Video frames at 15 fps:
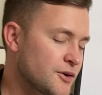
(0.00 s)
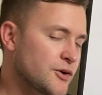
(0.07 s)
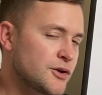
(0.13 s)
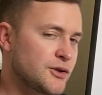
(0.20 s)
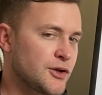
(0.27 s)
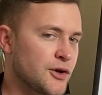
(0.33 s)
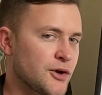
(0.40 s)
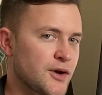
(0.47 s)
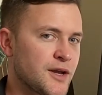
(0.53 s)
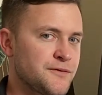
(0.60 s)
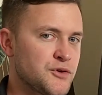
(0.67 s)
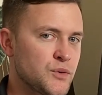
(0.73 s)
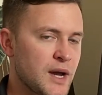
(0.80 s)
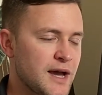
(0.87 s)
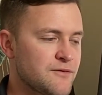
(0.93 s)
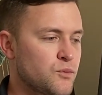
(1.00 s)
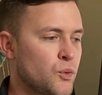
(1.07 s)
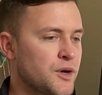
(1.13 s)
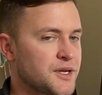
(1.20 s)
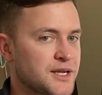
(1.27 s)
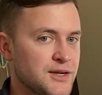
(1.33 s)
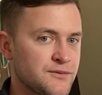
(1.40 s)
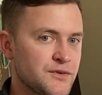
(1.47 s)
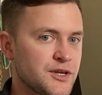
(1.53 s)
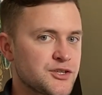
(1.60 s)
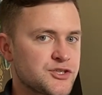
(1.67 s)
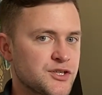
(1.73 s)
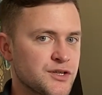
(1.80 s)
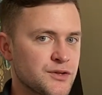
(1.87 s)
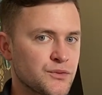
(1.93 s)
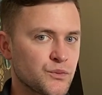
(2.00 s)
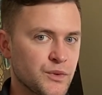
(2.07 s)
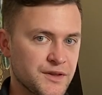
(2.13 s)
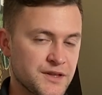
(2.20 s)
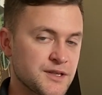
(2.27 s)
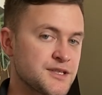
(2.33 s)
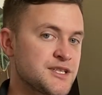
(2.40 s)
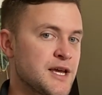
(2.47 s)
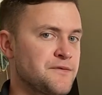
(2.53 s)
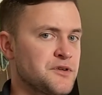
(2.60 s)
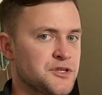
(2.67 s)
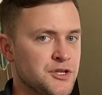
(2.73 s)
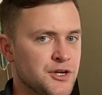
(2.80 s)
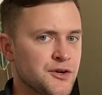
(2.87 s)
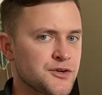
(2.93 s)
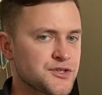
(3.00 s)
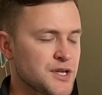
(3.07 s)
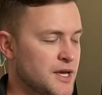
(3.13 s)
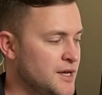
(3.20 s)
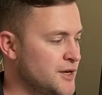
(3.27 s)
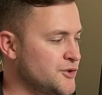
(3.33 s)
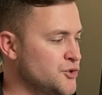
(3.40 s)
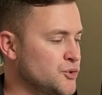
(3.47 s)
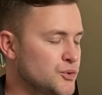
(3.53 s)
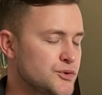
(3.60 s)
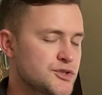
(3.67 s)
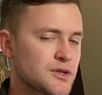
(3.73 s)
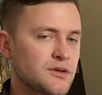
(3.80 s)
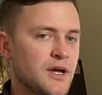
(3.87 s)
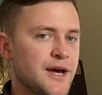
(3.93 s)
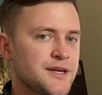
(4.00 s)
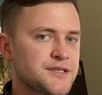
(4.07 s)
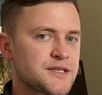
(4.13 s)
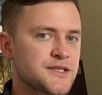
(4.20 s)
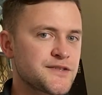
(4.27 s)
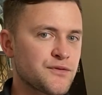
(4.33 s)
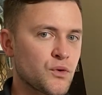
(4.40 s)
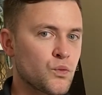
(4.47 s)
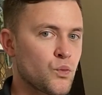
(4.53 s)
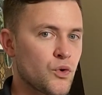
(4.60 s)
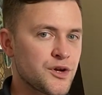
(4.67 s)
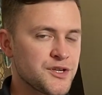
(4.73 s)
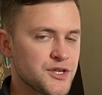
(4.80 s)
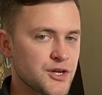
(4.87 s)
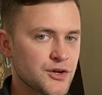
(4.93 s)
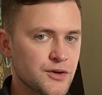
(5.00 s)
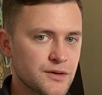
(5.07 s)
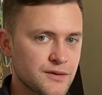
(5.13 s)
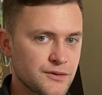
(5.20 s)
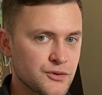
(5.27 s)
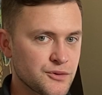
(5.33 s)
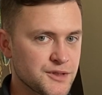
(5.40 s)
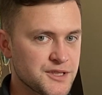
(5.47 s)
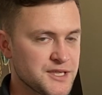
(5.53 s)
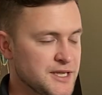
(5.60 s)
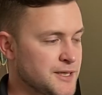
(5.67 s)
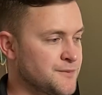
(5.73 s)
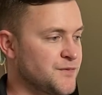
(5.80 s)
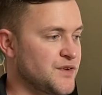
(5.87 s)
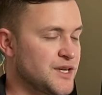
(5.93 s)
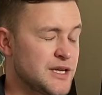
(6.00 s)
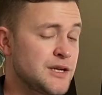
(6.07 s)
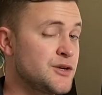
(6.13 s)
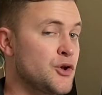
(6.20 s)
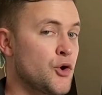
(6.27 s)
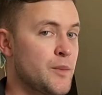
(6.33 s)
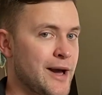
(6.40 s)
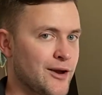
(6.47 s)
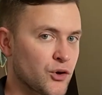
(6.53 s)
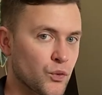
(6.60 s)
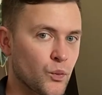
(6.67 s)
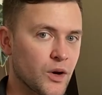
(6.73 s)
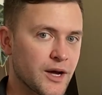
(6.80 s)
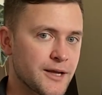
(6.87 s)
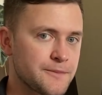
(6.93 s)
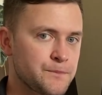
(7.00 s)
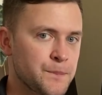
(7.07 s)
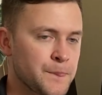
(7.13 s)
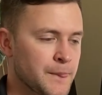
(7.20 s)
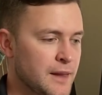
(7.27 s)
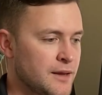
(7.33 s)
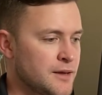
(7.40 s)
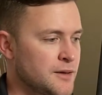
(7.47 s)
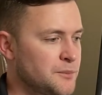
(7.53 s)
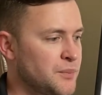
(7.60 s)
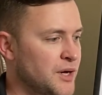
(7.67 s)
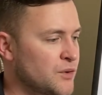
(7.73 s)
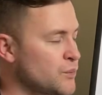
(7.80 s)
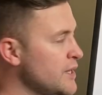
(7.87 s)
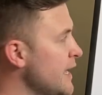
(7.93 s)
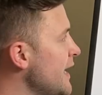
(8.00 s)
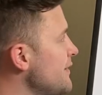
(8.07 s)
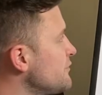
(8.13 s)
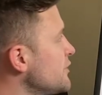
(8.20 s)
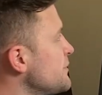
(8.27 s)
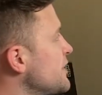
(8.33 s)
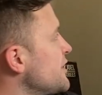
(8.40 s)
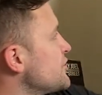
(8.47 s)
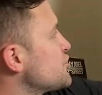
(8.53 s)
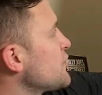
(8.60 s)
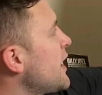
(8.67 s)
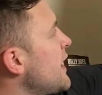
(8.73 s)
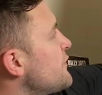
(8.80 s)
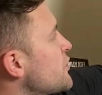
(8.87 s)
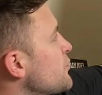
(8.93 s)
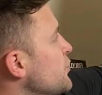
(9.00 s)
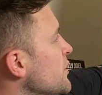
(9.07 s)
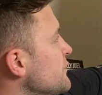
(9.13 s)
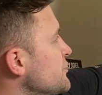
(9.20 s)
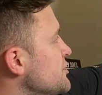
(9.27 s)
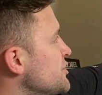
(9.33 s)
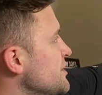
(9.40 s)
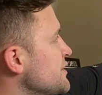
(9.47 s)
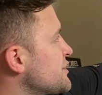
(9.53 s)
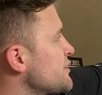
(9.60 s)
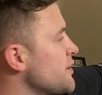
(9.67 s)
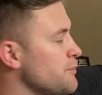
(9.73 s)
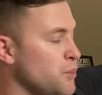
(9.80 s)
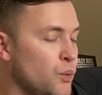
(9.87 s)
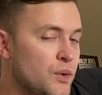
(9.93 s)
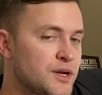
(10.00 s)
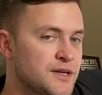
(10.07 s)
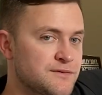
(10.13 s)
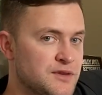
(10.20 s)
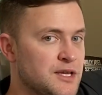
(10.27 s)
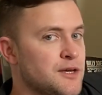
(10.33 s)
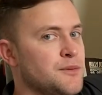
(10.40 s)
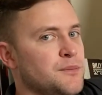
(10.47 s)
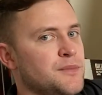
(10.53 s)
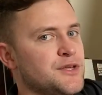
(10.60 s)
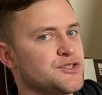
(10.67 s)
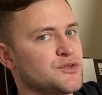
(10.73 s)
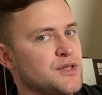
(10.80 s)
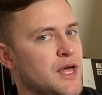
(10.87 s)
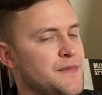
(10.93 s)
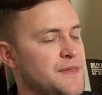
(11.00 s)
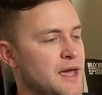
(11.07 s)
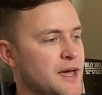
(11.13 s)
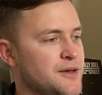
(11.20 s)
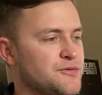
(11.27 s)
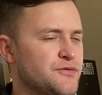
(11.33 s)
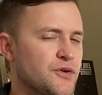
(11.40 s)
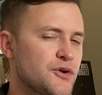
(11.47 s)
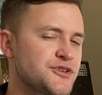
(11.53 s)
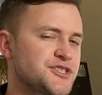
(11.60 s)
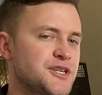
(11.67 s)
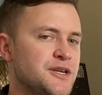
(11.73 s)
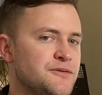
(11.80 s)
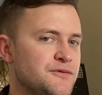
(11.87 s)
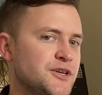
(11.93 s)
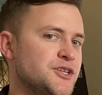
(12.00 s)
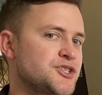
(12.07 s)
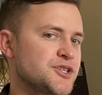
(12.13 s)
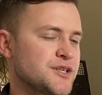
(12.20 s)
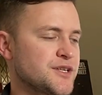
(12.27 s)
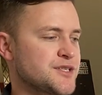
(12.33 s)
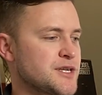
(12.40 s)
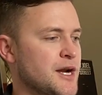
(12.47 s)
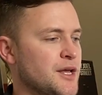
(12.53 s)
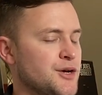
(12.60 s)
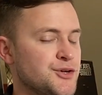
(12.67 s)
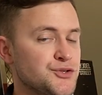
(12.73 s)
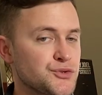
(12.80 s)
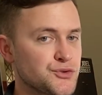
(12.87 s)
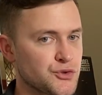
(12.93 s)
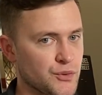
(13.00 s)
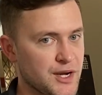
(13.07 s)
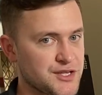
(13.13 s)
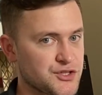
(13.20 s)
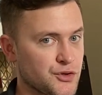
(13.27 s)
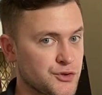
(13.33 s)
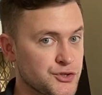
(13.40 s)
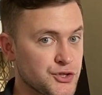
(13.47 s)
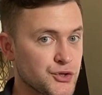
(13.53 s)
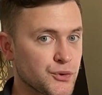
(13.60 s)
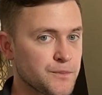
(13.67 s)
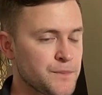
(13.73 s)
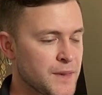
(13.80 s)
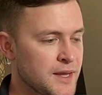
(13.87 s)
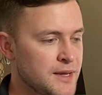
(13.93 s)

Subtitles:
earlier, if you have one conviction within 7 years, you lose your license for 1 year through the DMV no matter what. But we have limited driving privileges, and the point of them is so that that first conviction is not an undue duress on you.